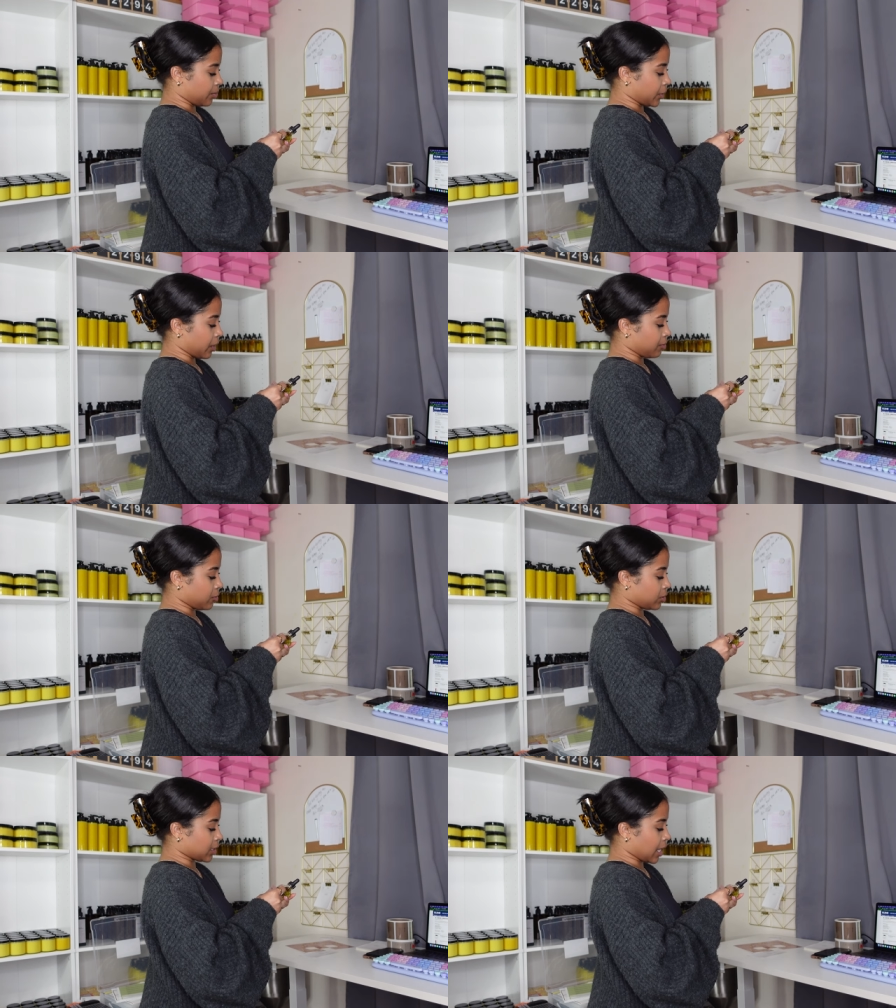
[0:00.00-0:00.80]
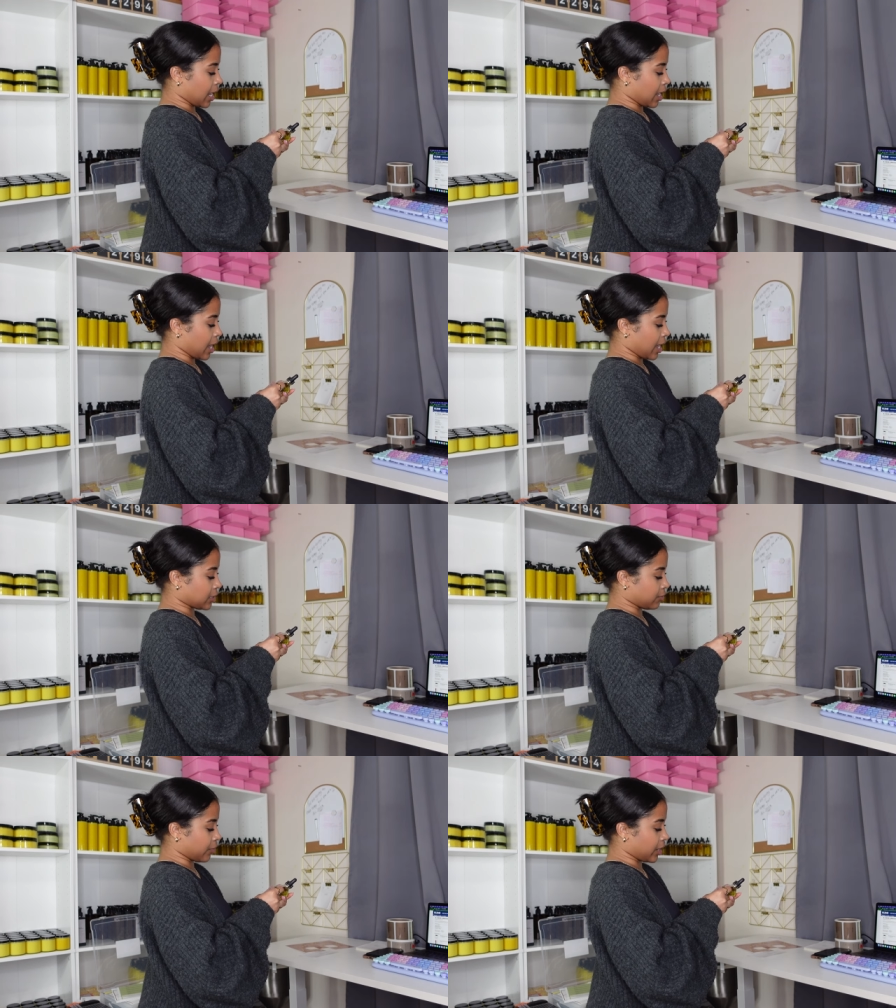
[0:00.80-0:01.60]
labels. As
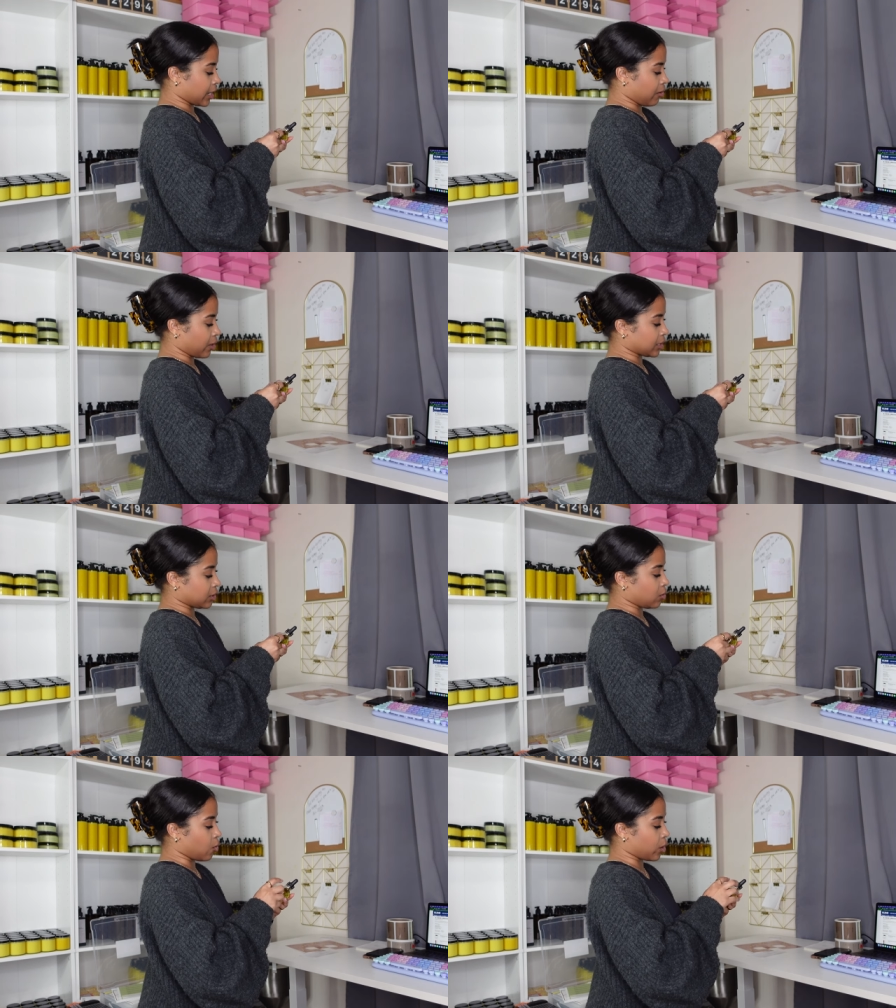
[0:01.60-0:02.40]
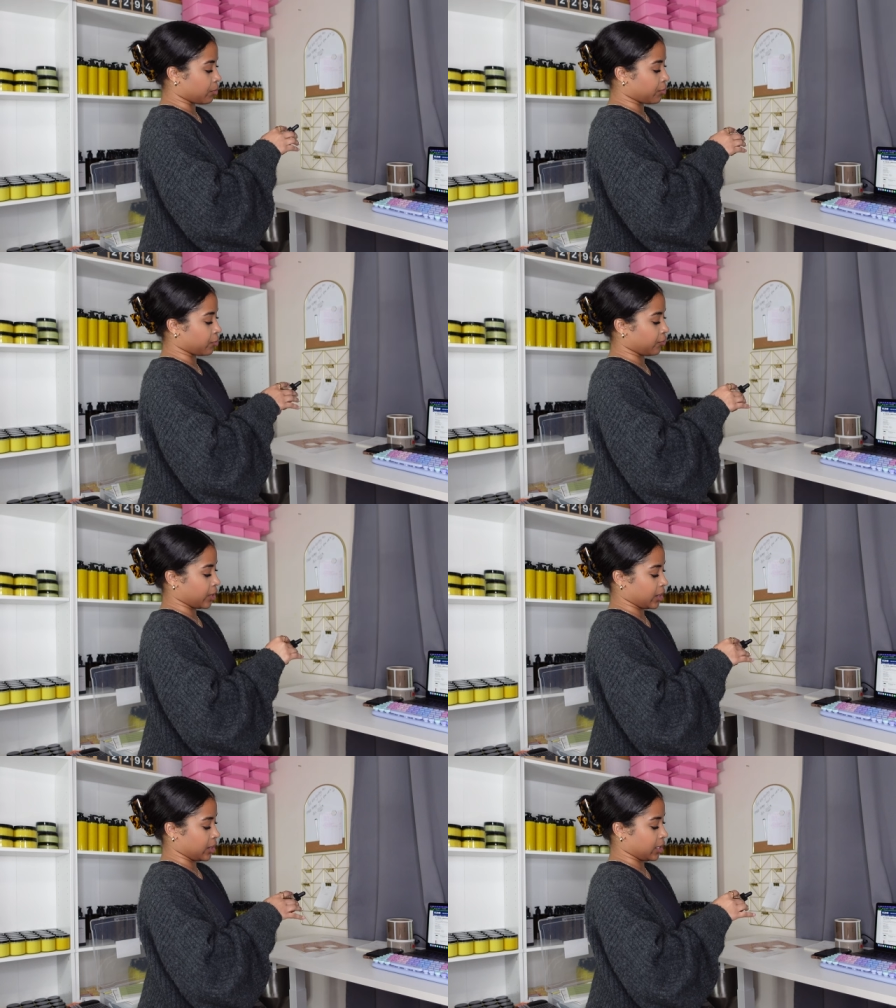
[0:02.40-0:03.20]
of right now, I did the waterproof
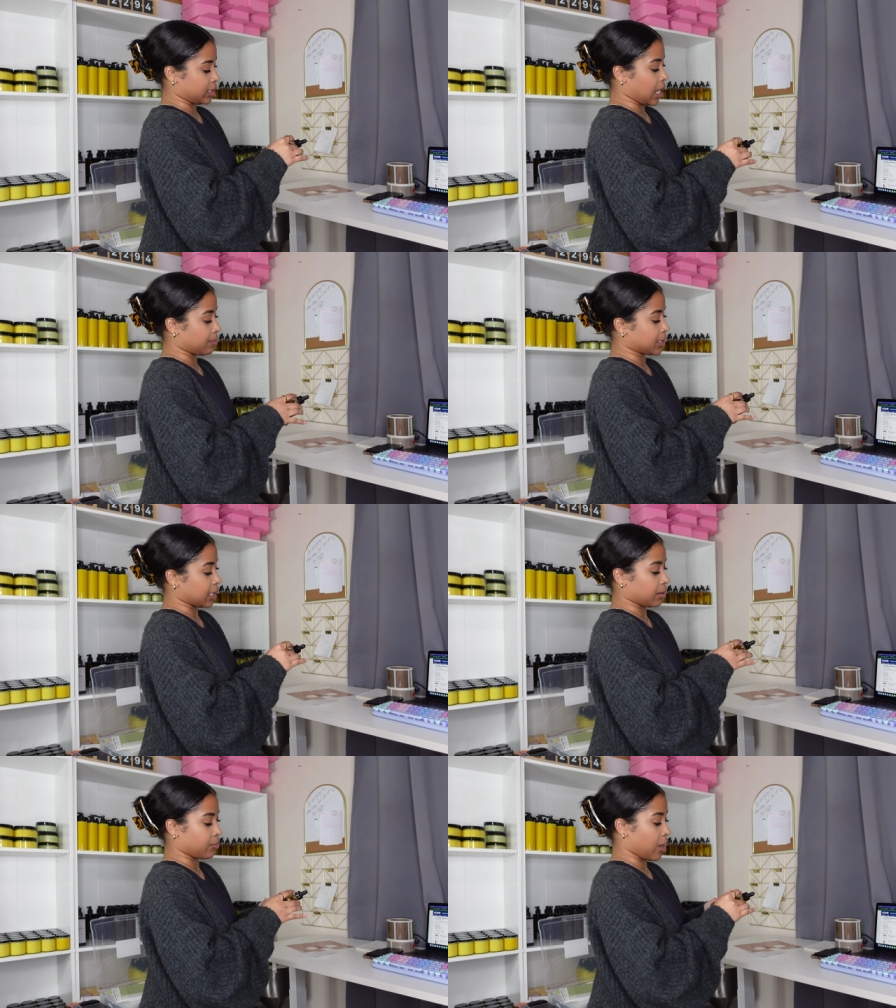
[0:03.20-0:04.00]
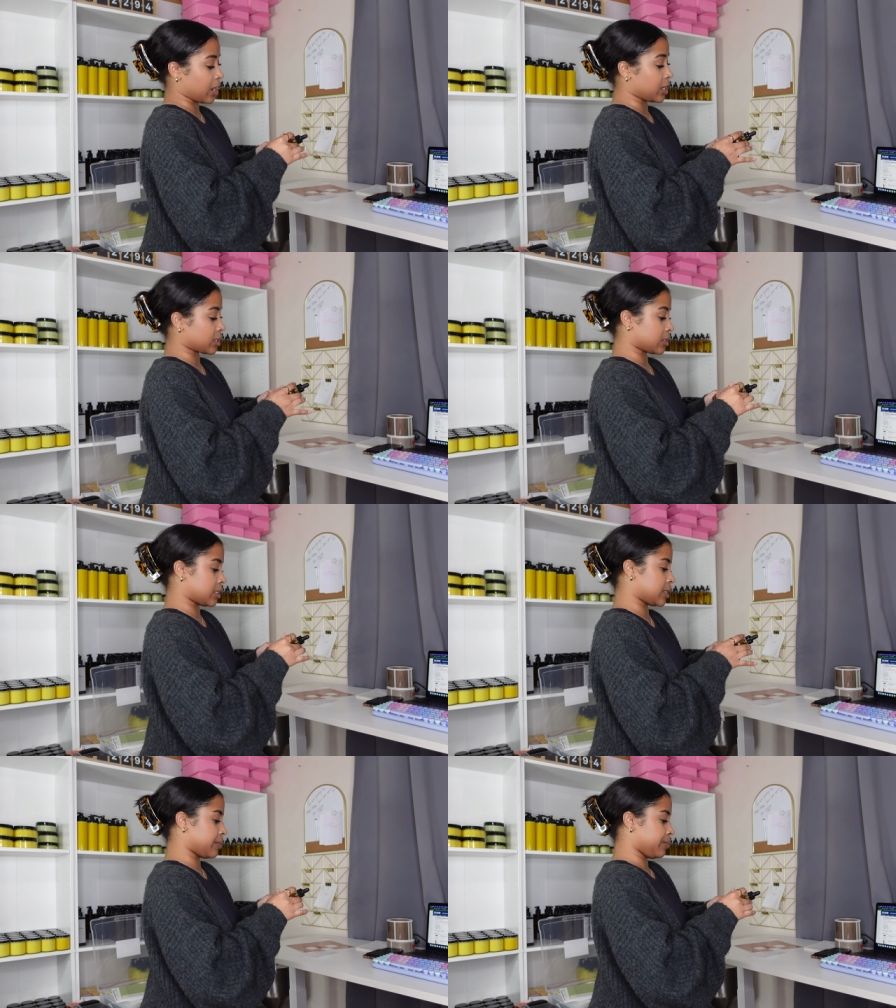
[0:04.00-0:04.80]
and the top selling products